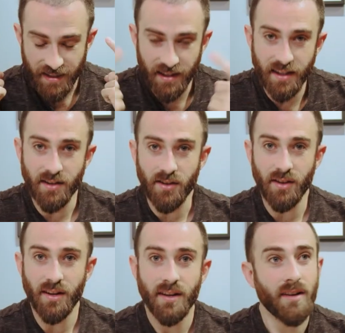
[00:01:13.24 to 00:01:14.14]
a
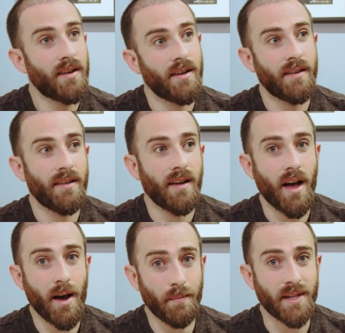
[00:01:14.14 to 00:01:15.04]
little
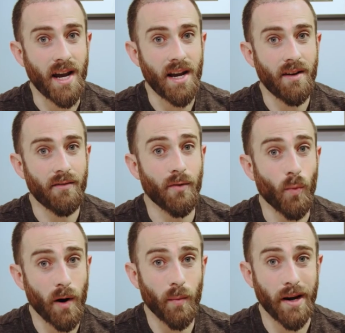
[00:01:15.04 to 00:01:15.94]
update for
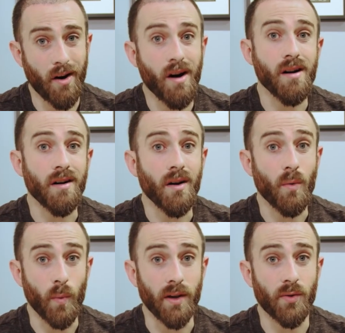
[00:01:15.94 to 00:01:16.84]
where we are
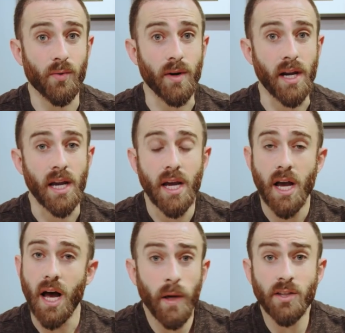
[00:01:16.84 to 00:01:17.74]
week 3.
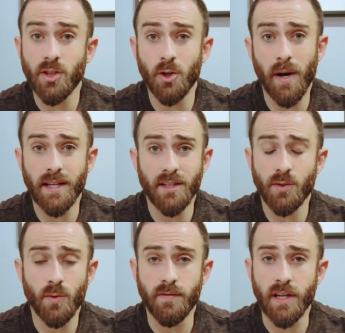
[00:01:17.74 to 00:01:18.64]
Week 2, I didn't
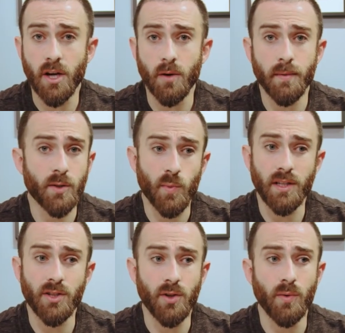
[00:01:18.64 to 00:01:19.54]
do a video because
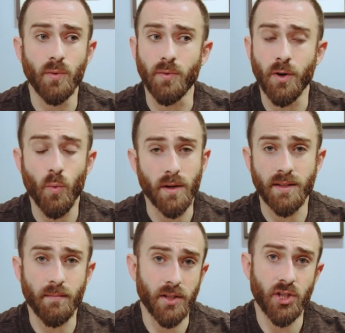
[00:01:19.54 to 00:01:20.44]
week 2 there
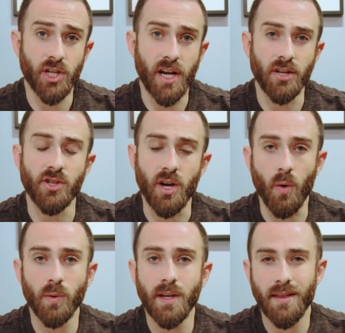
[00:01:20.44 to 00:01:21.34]
wasn't much change. The
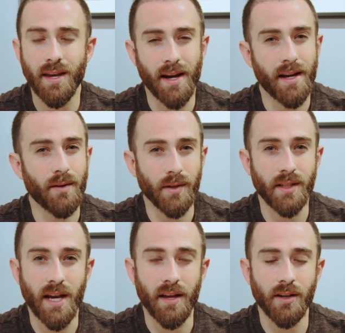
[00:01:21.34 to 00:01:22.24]
only thing I can really
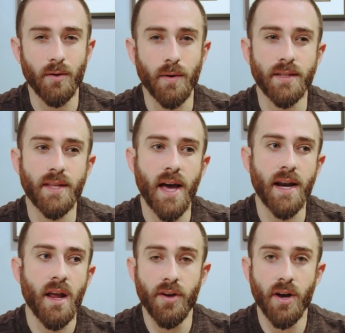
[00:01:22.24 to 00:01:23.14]
tell you is
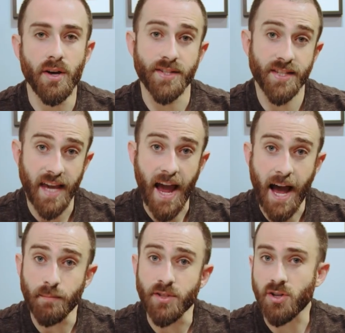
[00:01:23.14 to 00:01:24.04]
that the
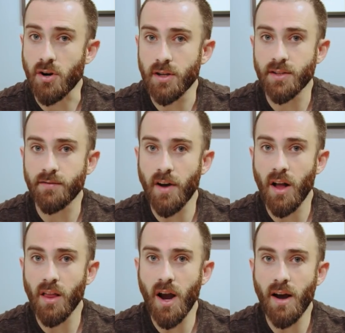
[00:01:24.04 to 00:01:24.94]
scabs started to
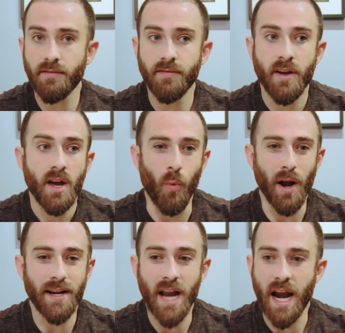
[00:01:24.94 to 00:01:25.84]
fall off.
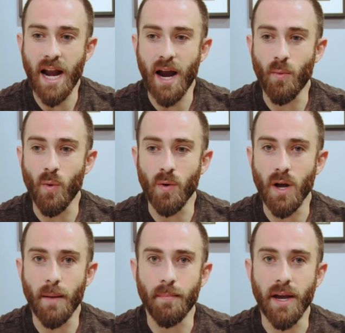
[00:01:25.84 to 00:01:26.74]
One night I woke
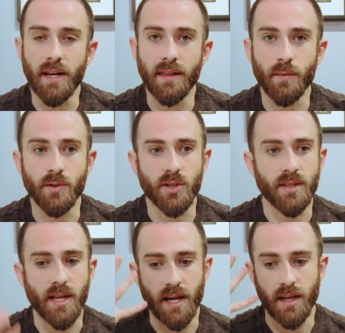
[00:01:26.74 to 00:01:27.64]
up and there was
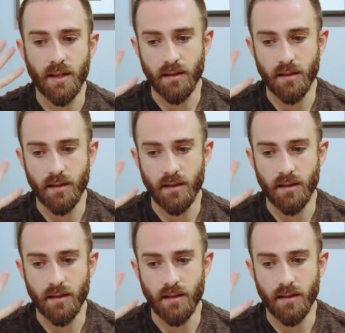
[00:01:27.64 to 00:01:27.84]
just like